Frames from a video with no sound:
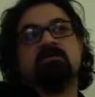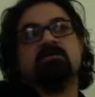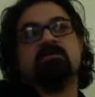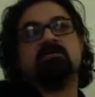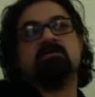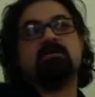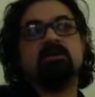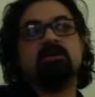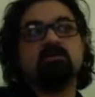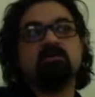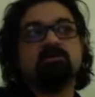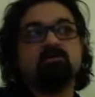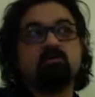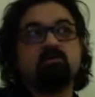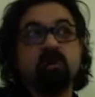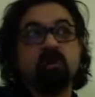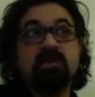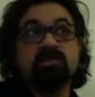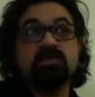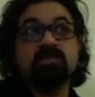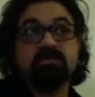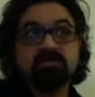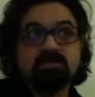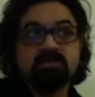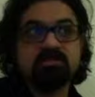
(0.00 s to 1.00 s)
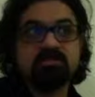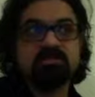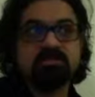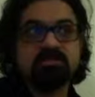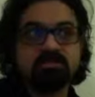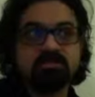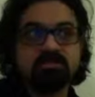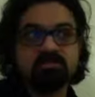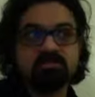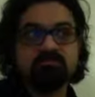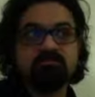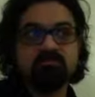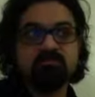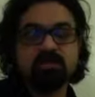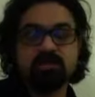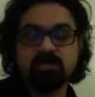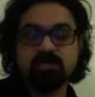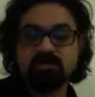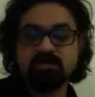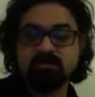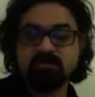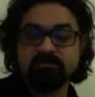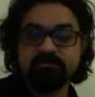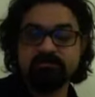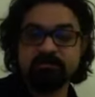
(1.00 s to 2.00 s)
on the question
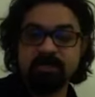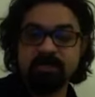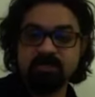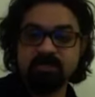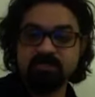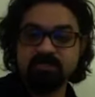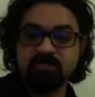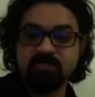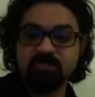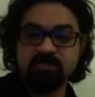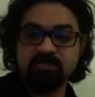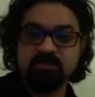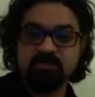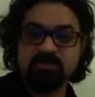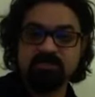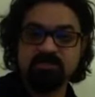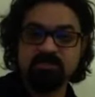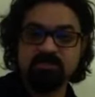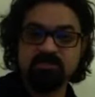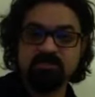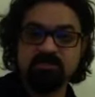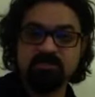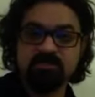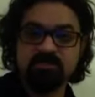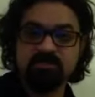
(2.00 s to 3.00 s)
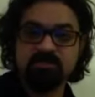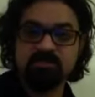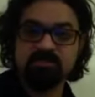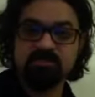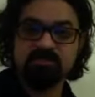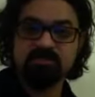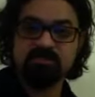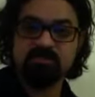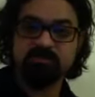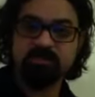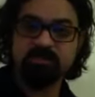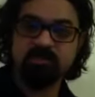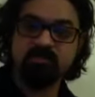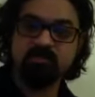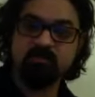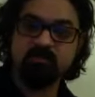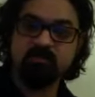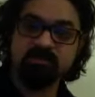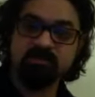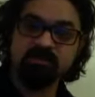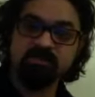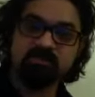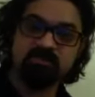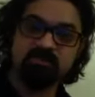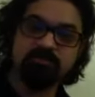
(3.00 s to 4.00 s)
right of masculinity it's, there's a big
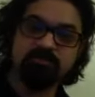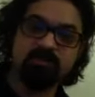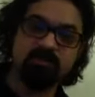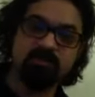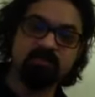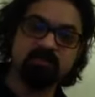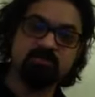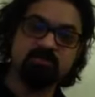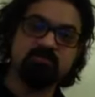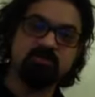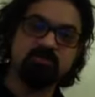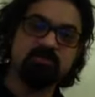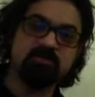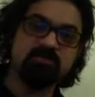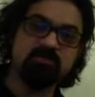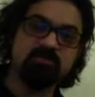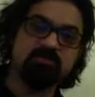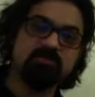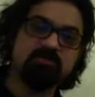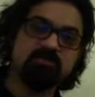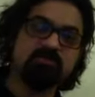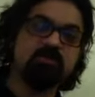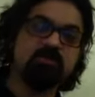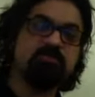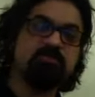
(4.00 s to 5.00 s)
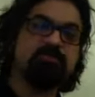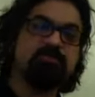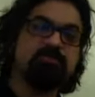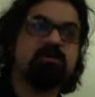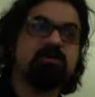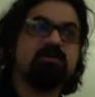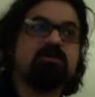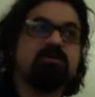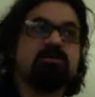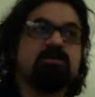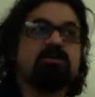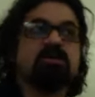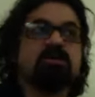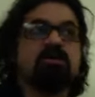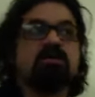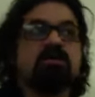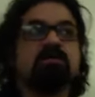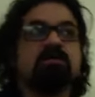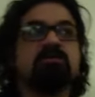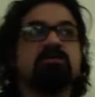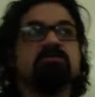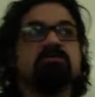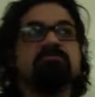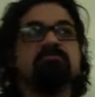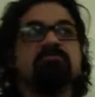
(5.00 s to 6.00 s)
question mark around this topic
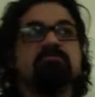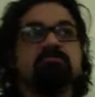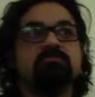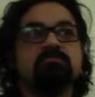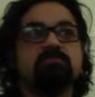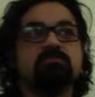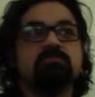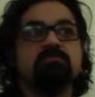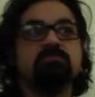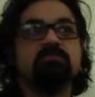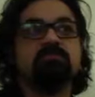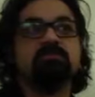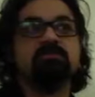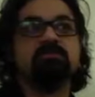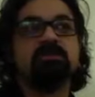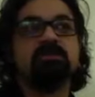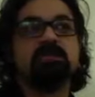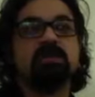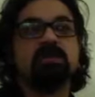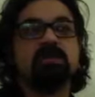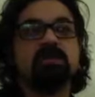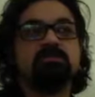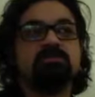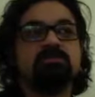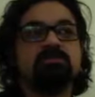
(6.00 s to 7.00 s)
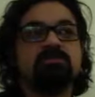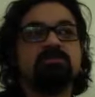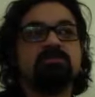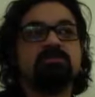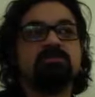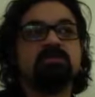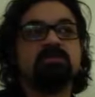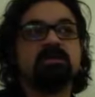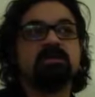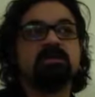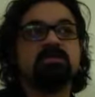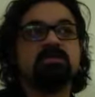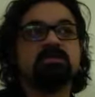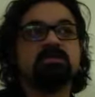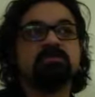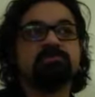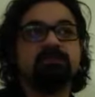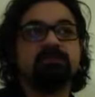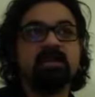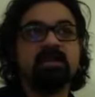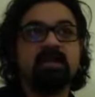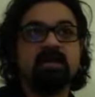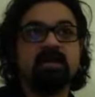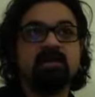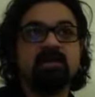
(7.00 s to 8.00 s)
um, as as a
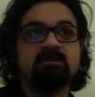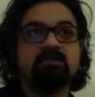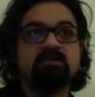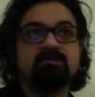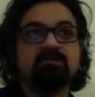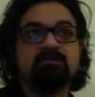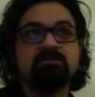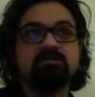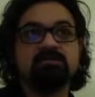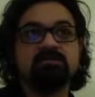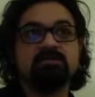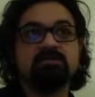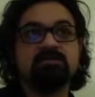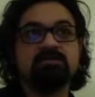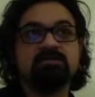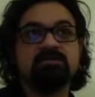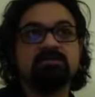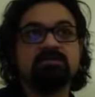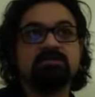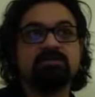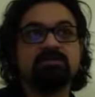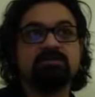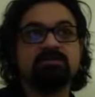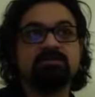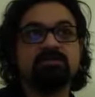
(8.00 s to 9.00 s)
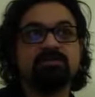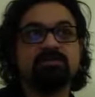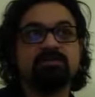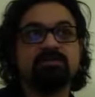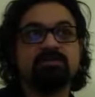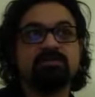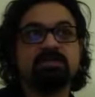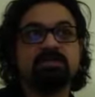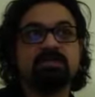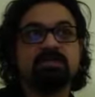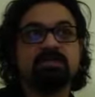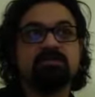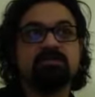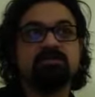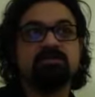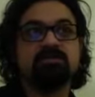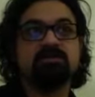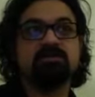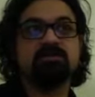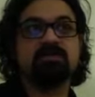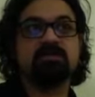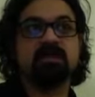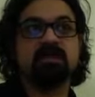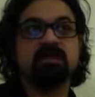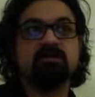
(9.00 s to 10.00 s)
man this is something that
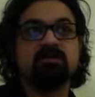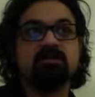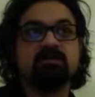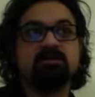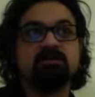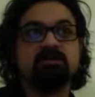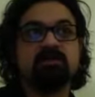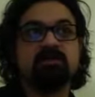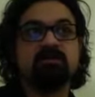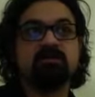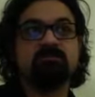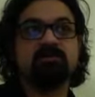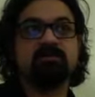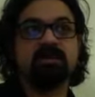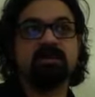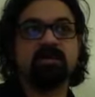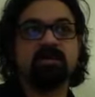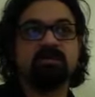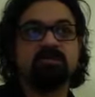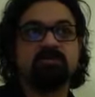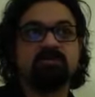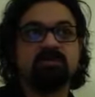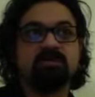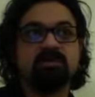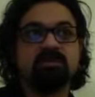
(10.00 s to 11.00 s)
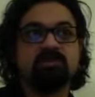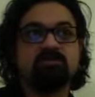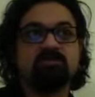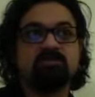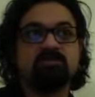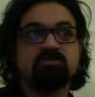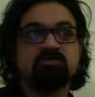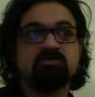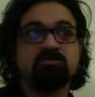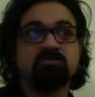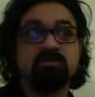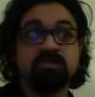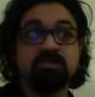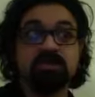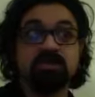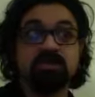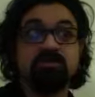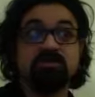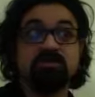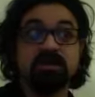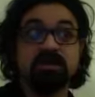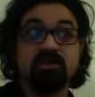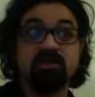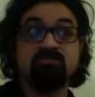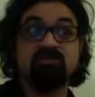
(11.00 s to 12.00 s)
i have had occasion to think
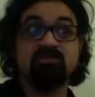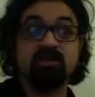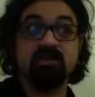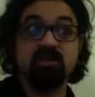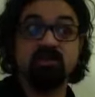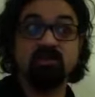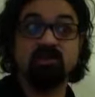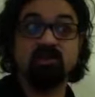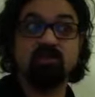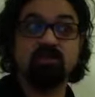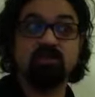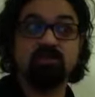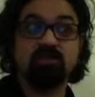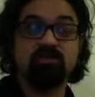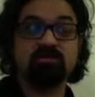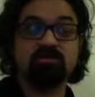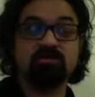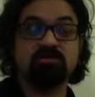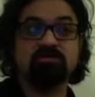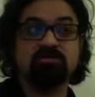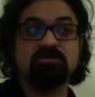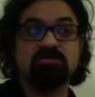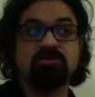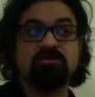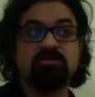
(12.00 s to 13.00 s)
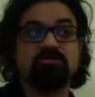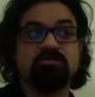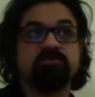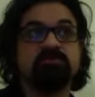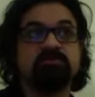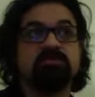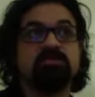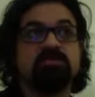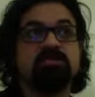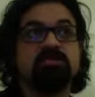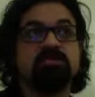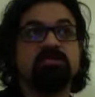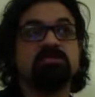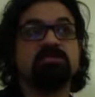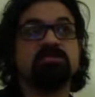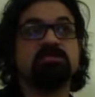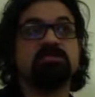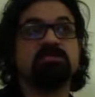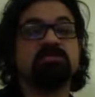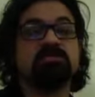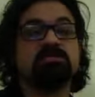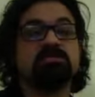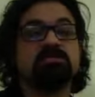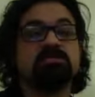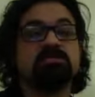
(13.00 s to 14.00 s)
about a lot over the years